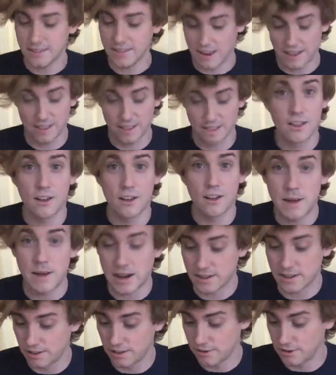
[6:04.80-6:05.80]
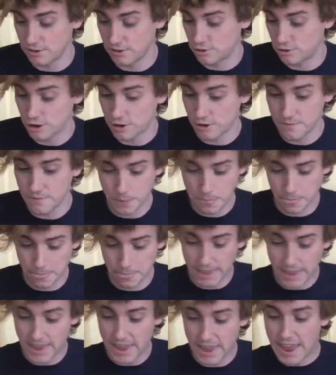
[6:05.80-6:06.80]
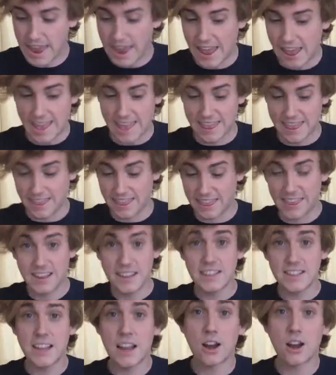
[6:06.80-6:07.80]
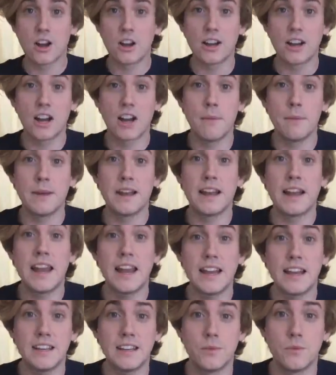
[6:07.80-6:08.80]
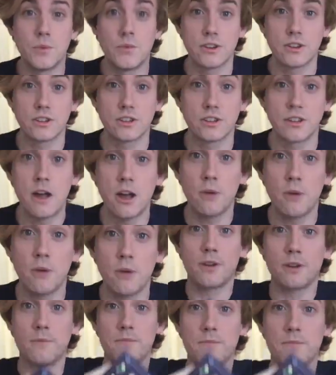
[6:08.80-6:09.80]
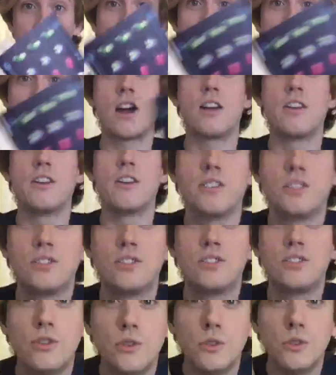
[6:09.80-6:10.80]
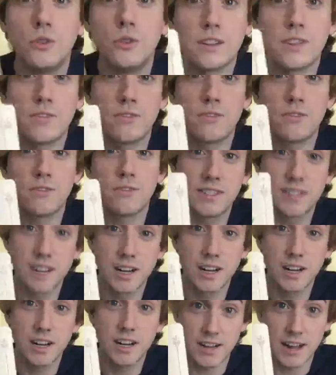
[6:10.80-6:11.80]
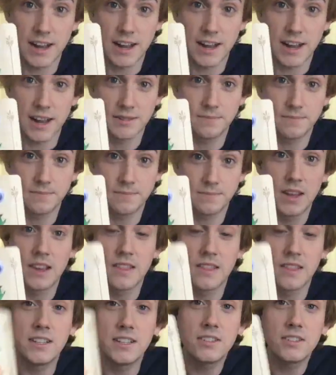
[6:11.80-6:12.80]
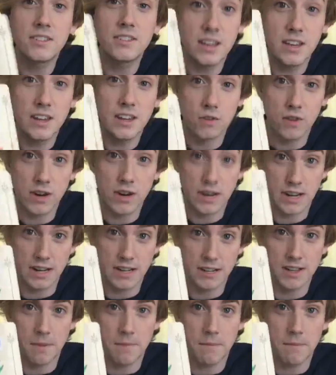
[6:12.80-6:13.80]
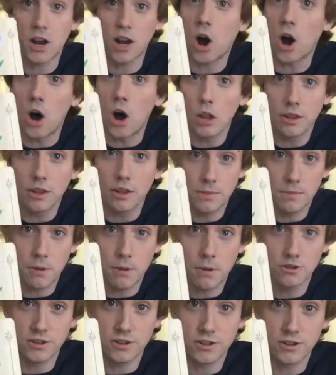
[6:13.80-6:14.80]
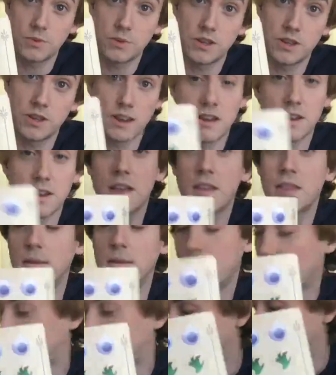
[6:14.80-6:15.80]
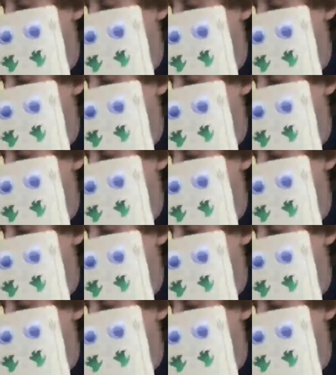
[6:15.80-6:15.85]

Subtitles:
I love Back to the Future. The things that are going to come in handy with your spellbook are these two different sticker sets. These are the ingredients that make all of the potions within the Magic